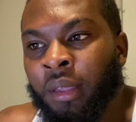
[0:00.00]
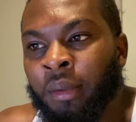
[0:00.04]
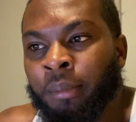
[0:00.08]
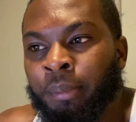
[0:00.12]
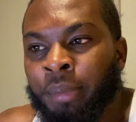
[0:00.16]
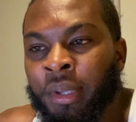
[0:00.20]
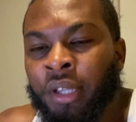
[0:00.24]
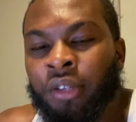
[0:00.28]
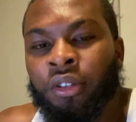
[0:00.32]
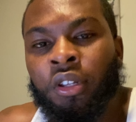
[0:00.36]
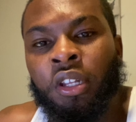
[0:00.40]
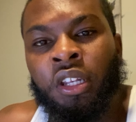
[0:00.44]

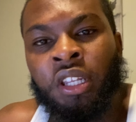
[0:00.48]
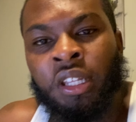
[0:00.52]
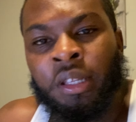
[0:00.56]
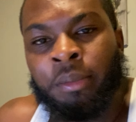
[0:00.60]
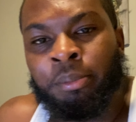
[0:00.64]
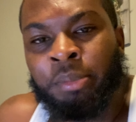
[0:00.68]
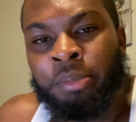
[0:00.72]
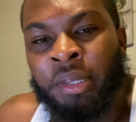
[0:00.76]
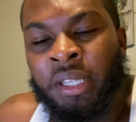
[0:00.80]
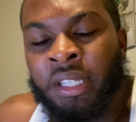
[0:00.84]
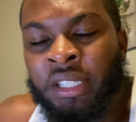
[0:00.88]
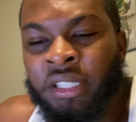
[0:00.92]
building a
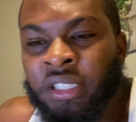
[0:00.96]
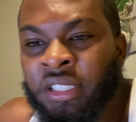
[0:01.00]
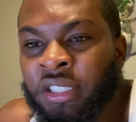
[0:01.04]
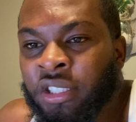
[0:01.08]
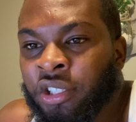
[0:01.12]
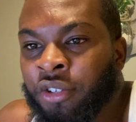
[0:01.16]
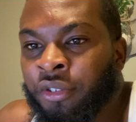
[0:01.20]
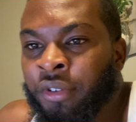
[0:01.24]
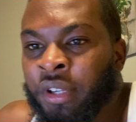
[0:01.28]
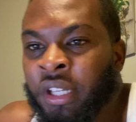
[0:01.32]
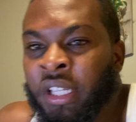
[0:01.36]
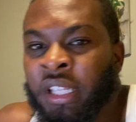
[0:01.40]
business
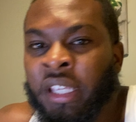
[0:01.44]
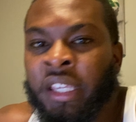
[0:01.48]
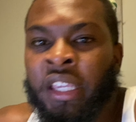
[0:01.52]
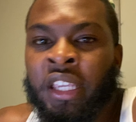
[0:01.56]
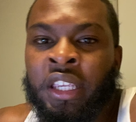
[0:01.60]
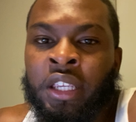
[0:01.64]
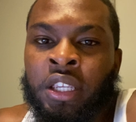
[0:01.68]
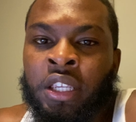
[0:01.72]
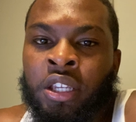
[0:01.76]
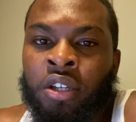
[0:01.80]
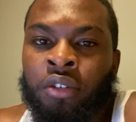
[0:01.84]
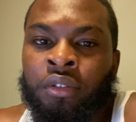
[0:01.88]
credit,
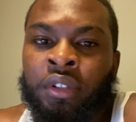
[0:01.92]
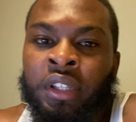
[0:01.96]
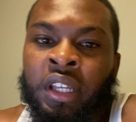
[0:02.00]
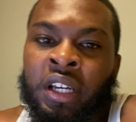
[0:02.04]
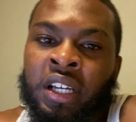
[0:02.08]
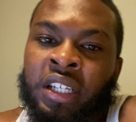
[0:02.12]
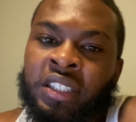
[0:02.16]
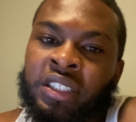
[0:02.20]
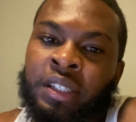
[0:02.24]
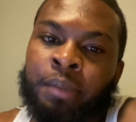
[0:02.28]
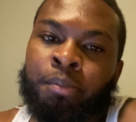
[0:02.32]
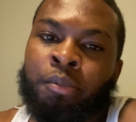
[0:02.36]
getting your
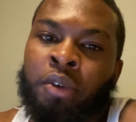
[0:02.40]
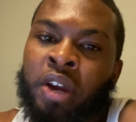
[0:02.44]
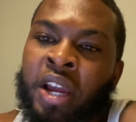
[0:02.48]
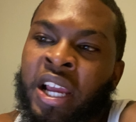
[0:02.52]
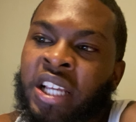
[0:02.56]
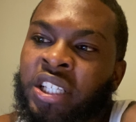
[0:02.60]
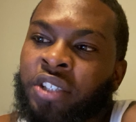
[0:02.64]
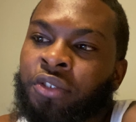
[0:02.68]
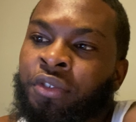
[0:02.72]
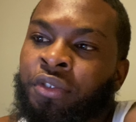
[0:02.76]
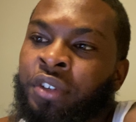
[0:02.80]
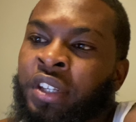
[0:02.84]
Duns and
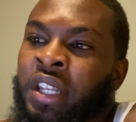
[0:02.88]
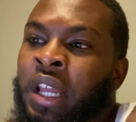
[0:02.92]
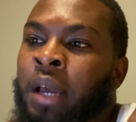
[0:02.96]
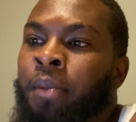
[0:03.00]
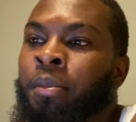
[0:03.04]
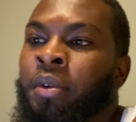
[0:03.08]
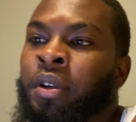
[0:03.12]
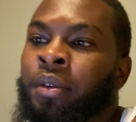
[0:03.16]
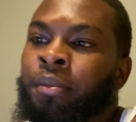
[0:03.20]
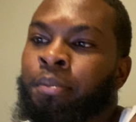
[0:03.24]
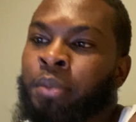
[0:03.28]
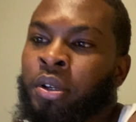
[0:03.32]
Bradstreet
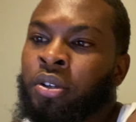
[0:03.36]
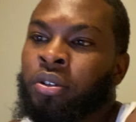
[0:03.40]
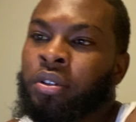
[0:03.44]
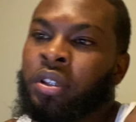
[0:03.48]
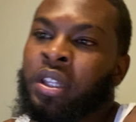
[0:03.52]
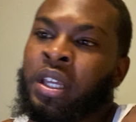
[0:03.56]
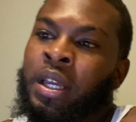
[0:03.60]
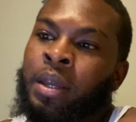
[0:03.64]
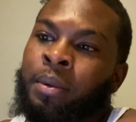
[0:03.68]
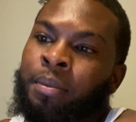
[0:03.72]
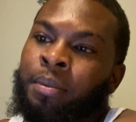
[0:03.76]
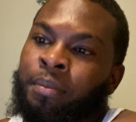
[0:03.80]
number built
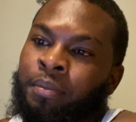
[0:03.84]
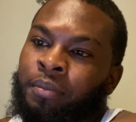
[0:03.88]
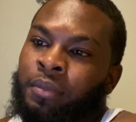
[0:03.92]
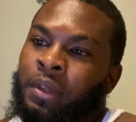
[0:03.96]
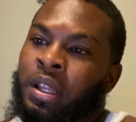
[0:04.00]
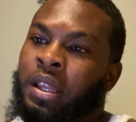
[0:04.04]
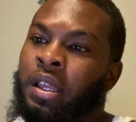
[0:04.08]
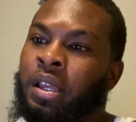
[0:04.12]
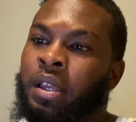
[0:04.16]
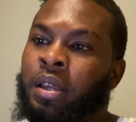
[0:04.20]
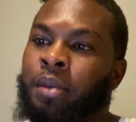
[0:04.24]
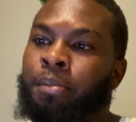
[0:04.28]
up,
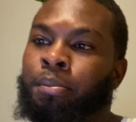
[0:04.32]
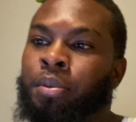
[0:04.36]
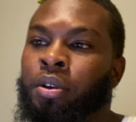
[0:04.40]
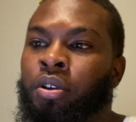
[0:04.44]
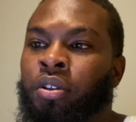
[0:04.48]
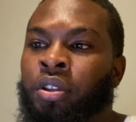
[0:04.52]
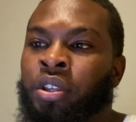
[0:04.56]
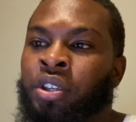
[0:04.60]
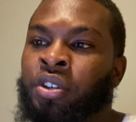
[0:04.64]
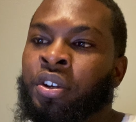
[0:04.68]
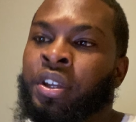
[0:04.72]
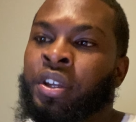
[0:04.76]

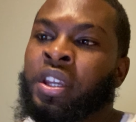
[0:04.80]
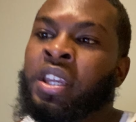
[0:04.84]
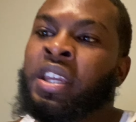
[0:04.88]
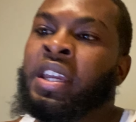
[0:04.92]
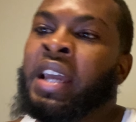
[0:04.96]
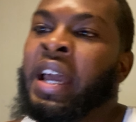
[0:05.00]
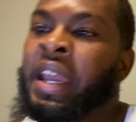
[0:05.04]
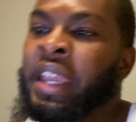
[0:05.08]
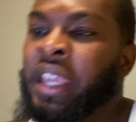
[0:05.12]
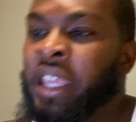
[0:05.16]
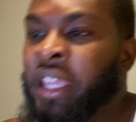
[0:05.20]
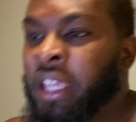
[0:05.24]
building your
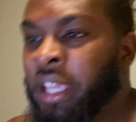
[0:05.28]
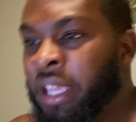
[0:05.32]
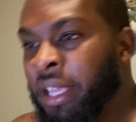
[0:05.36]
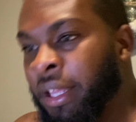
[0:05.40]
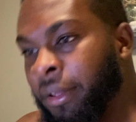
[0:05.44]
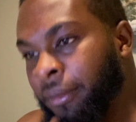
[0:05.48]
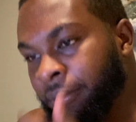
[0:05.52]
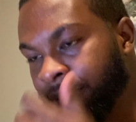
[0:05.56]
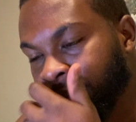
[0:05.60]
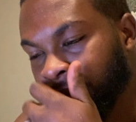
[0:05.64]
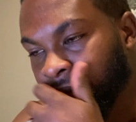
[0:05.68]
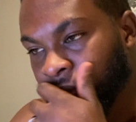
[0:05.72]
EIN,